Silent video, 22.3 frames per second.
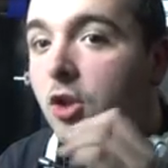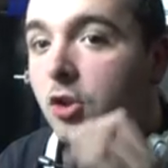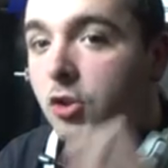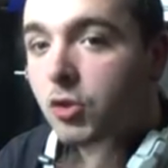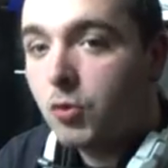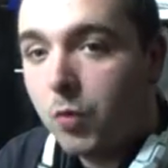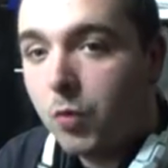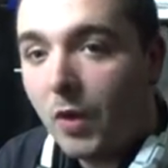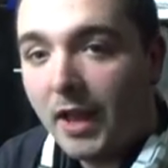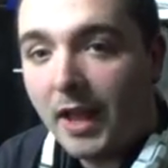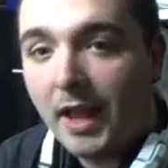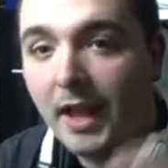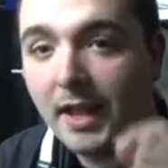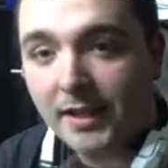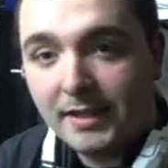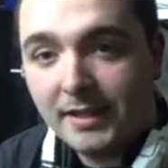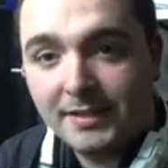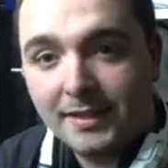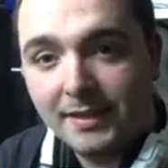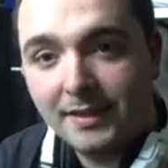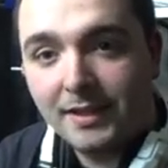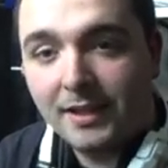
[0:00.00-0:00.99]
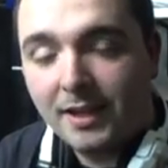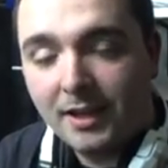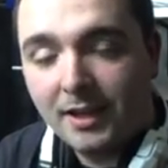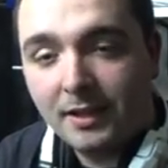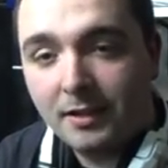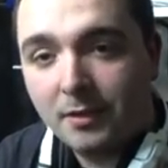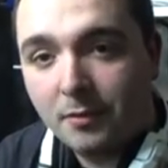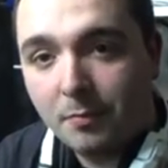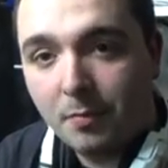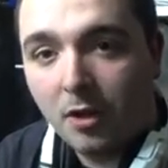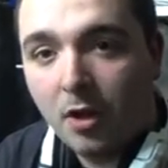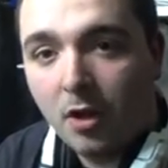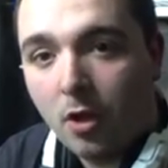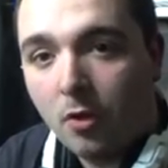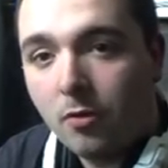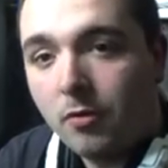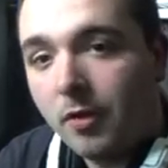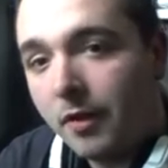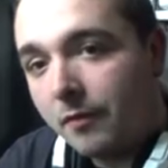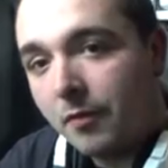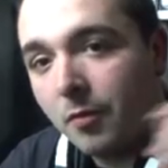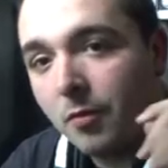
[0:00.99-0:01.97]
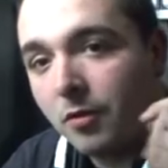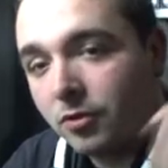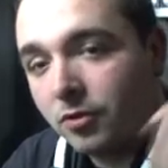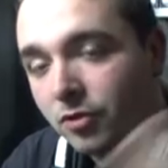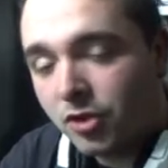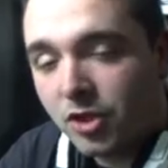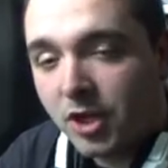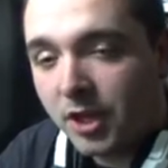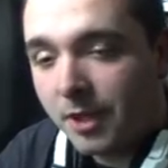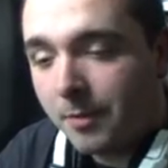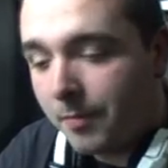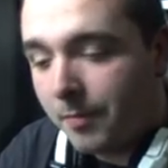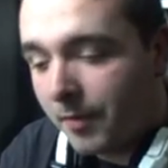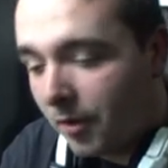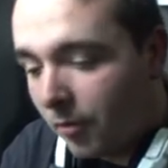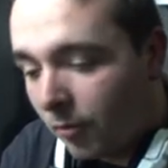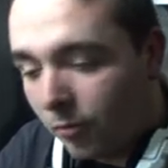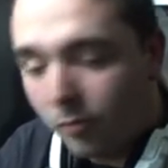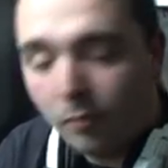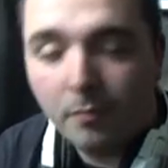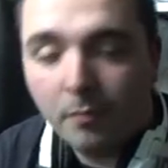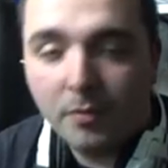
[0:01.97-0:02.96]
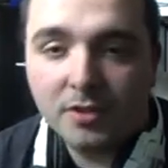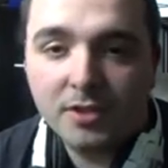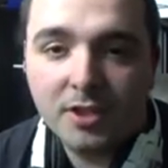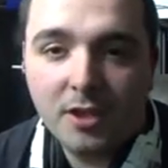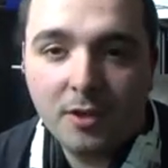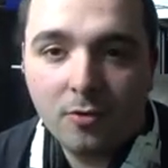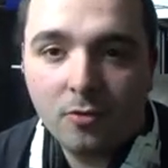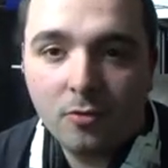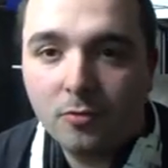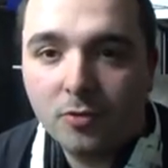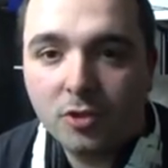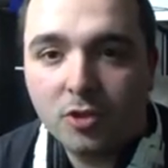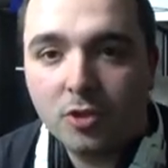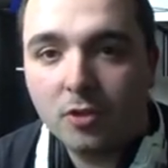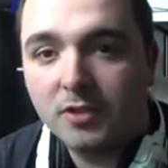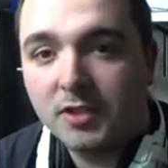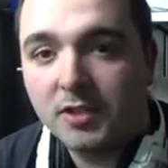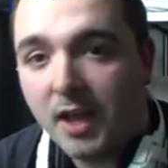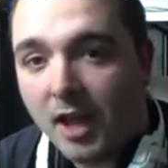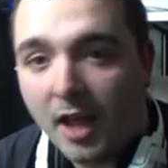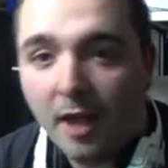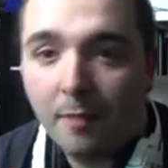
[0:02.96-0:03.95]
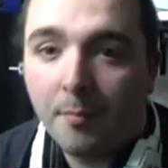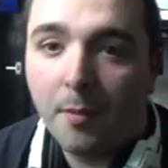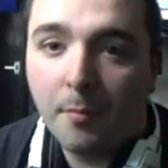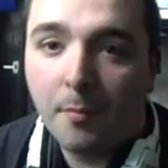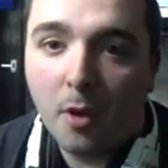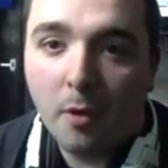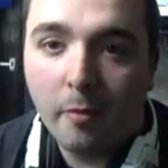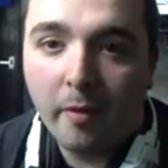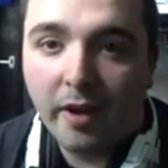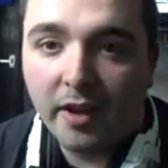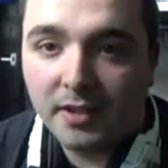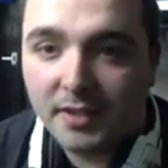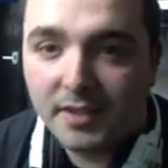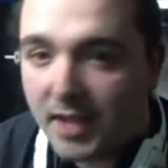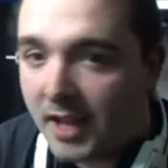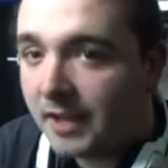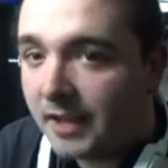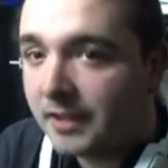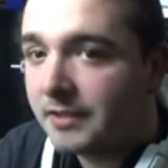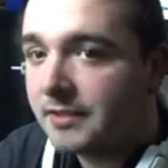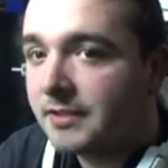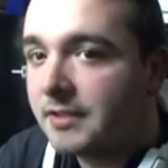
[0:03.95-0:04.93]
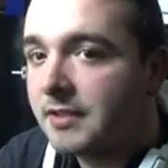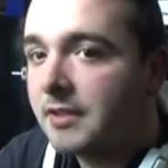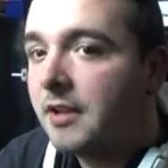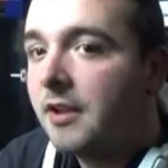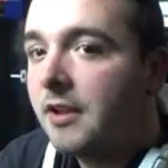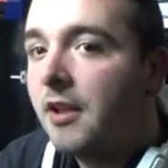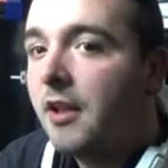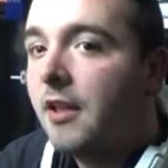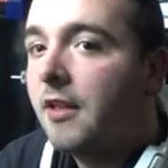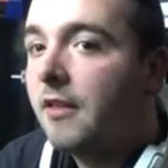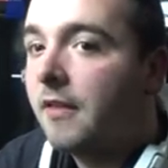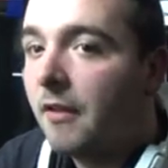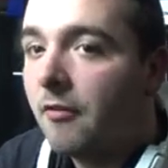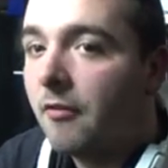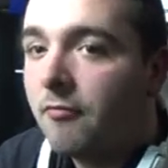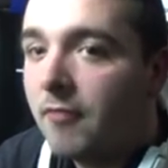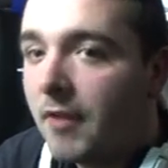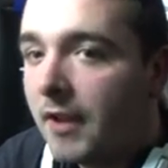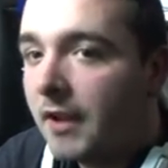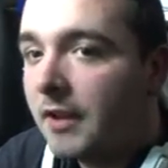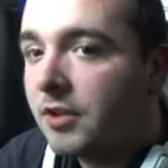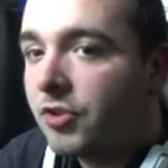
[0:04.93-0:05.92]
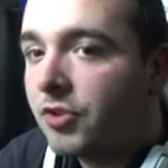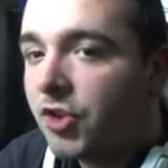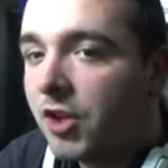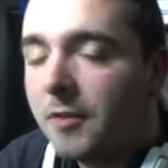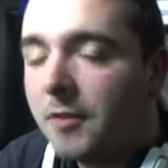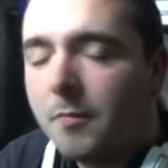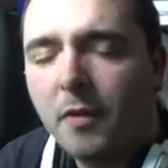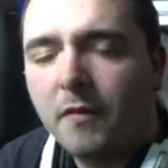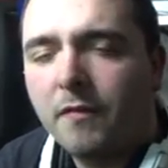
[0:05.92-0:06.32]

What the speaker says: Twitter is in the link below. If you want cheap ultimate team coins, go to MMOXX. They're really cheap.